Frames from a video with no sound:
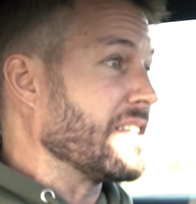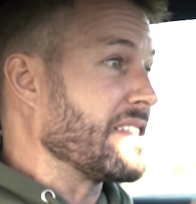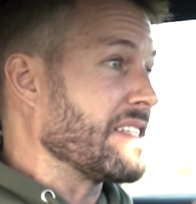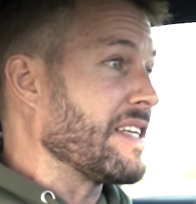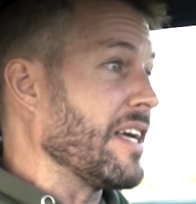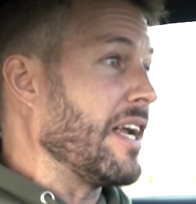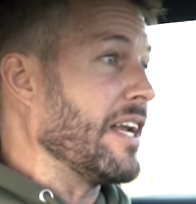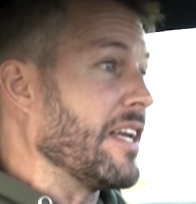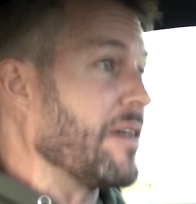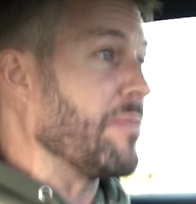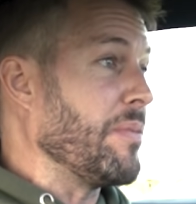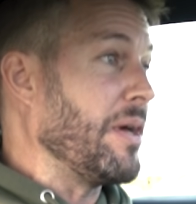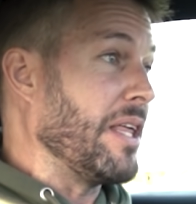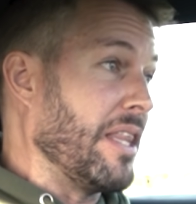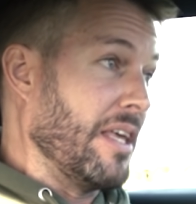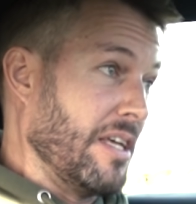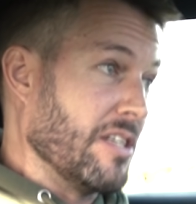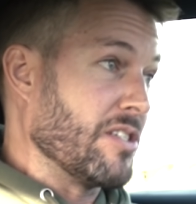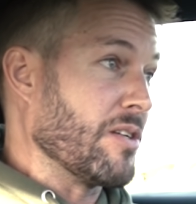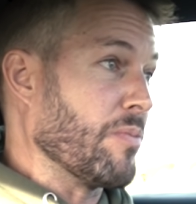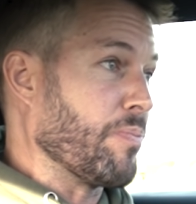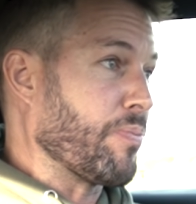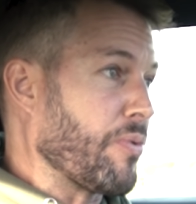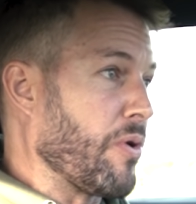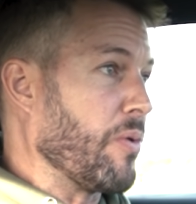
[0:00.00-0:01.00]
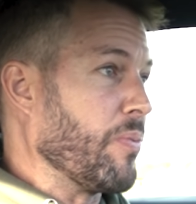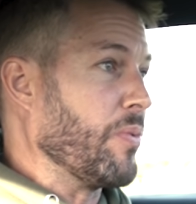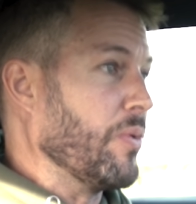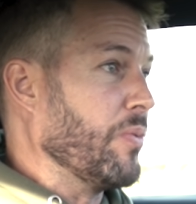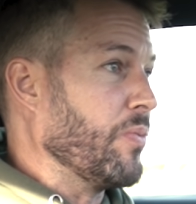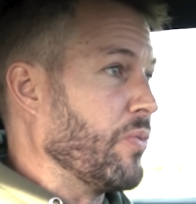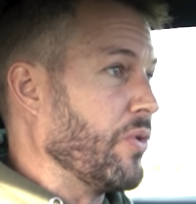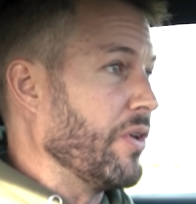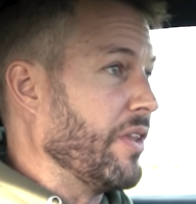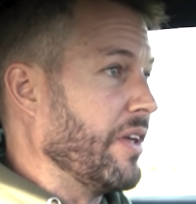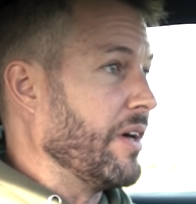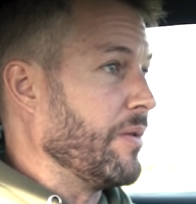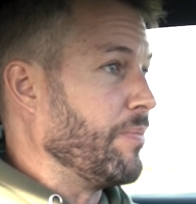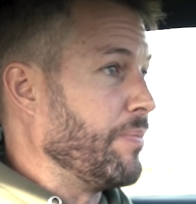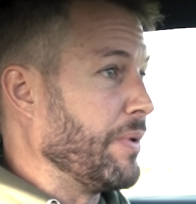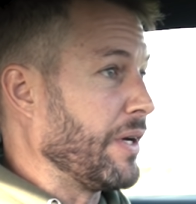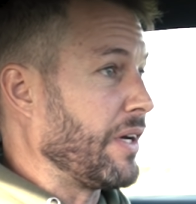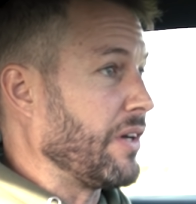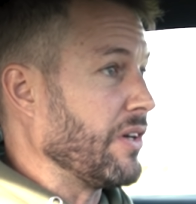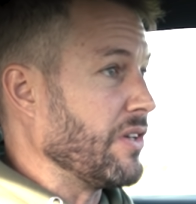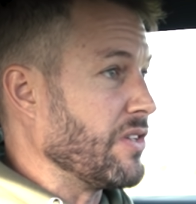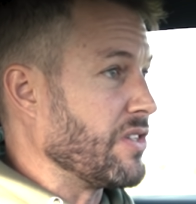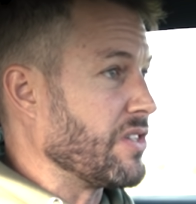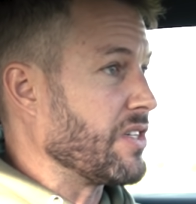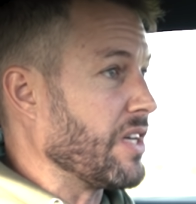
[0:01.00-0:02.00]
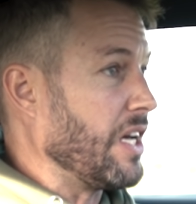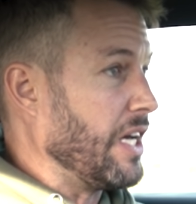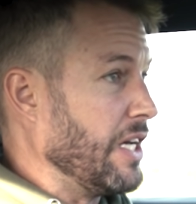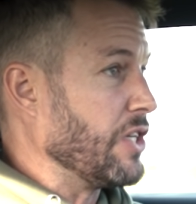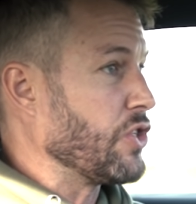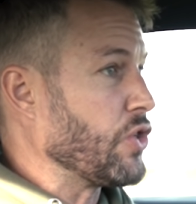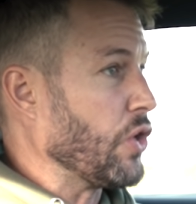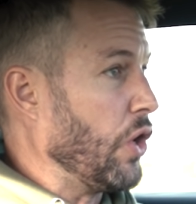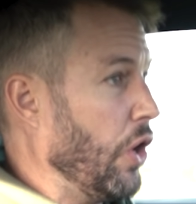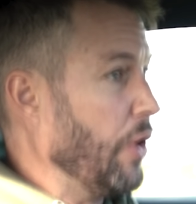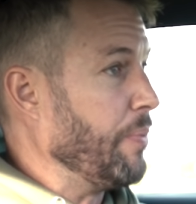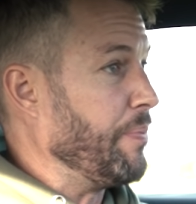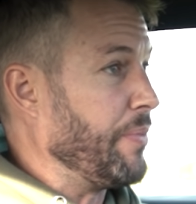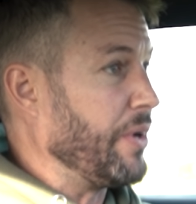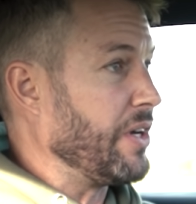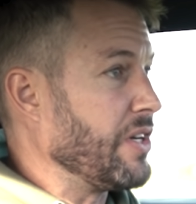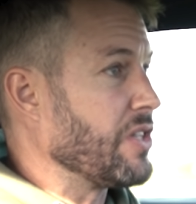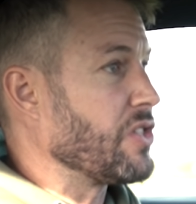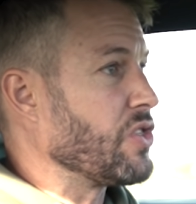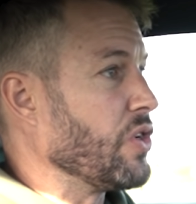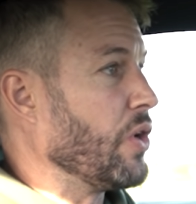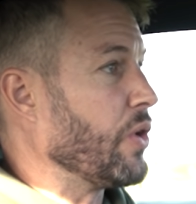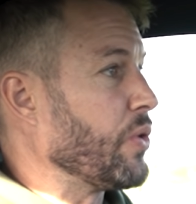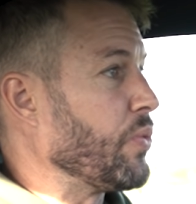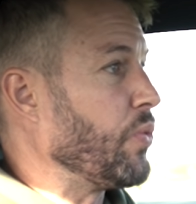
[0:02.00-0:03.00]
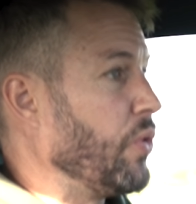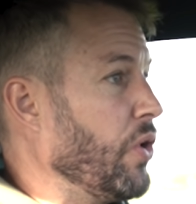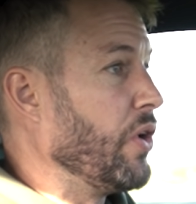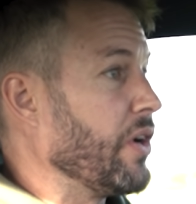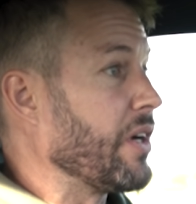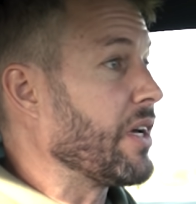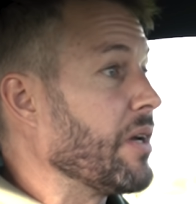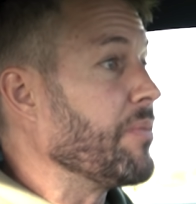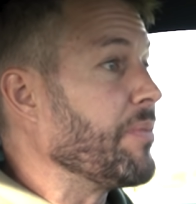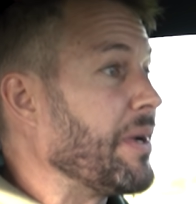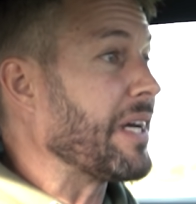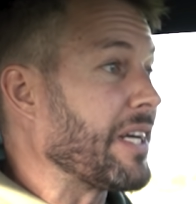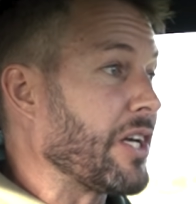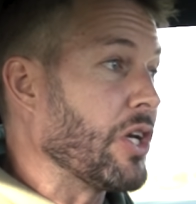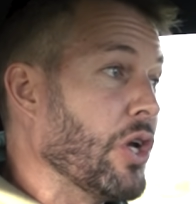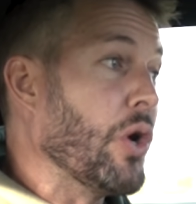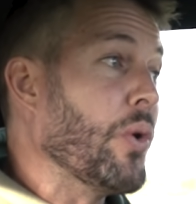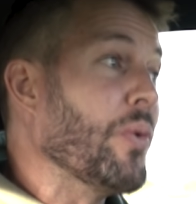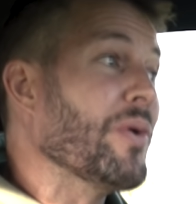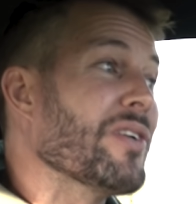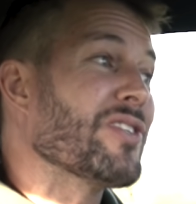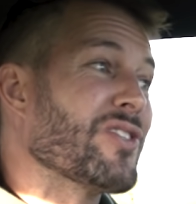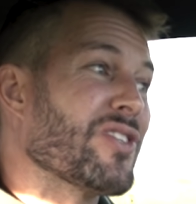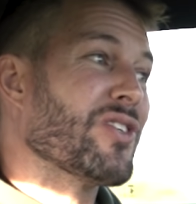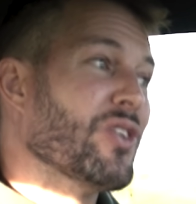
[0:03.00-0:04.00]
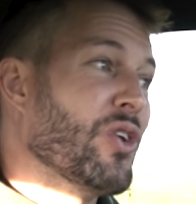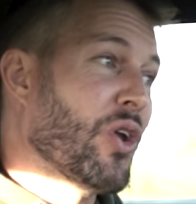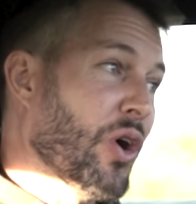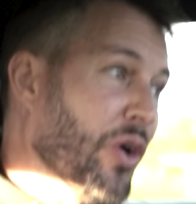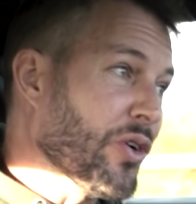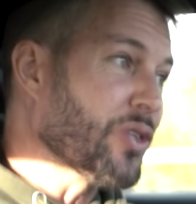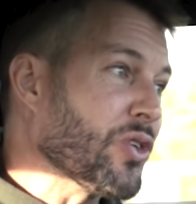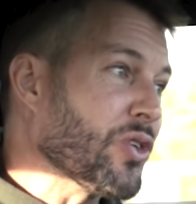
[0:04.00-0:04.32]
it's telling me there's a problem with it because it's on but it's not working. I'm like, no, it's not